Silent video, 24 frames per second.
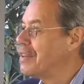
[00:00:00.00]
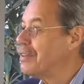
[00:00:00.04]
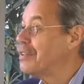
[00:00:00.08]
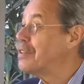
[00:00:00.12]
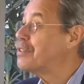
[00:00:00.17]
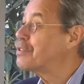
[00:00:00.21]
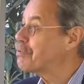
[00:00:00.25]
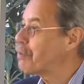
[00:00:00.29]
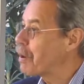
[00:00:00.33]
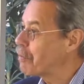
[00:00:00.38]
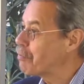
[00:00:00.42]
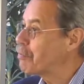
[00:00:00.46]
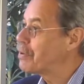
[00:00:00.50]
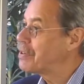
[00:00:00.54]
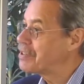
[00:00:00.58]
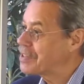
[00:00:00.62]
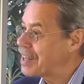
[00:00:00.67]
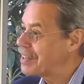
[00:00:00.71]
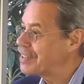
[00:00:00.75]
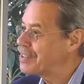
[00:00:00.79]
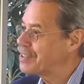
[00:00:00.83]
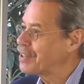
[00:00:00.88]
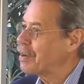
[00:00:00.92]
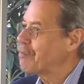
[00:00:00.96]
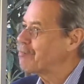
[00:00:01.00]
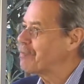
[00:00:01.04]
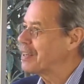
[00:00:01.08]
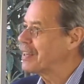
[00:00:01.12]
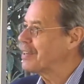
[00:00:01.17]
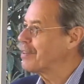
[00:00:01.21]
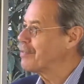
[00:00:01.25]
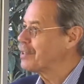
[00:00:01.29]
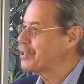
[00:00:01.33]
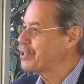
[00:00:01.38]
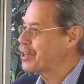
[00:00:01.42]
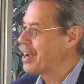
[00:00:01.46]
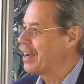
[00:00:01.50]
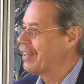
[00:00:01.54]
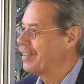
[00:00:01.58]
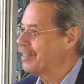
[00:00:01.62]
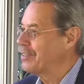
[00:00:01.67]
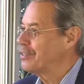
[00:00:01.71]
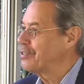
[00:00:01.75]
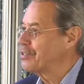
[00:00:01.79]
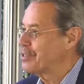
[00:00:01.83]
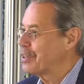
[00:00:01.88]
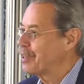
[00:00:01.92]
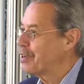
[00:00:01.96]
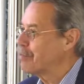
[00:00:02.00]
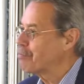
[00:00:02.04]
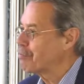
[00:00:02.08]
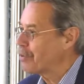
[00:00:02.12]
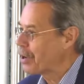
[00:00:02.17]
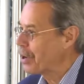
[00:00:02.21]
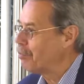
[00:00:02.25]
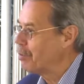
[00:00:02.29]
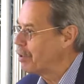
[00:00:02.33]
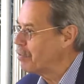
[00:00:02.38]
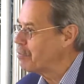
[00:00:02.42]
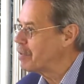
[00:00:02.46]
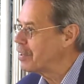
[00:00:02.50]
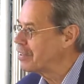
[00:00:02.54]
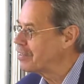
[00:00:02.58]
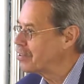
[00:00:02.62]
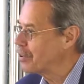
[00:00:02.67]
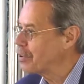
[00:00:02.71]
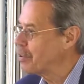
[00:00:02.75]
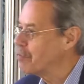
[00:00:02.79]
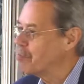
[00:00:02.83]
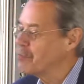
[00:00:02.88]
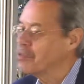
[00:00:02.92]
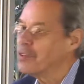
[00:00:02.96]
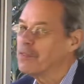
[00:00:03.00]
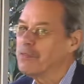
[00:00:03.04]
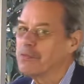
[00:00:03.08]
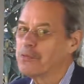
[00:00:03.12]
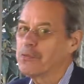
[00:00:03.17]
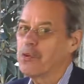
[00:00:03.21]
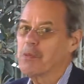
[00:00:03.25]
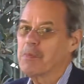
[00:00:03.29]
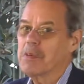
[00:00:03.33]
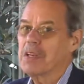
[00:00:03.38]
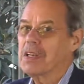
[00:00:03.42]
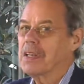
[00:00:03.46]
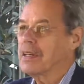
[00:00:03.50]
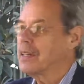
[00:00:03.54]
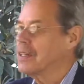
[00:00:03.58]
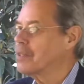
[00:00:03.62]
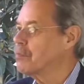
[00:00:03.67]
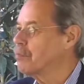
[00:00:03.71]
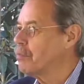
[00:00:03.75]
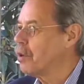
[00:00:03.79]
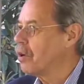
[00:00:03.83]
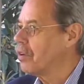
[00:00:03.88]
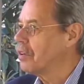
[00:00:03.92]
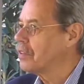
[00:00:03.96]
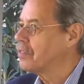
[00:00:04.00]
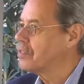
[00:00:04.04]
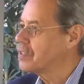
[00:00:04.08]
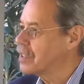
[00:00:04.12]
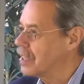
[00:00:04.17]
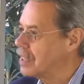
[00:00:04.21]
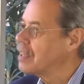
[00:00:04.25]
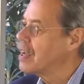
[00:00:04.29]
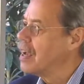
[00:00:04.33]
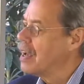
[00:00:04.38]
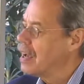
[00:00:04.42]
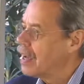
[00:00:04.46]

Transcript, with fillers: this represents something of a challenge and a problem in terms of formulating policy.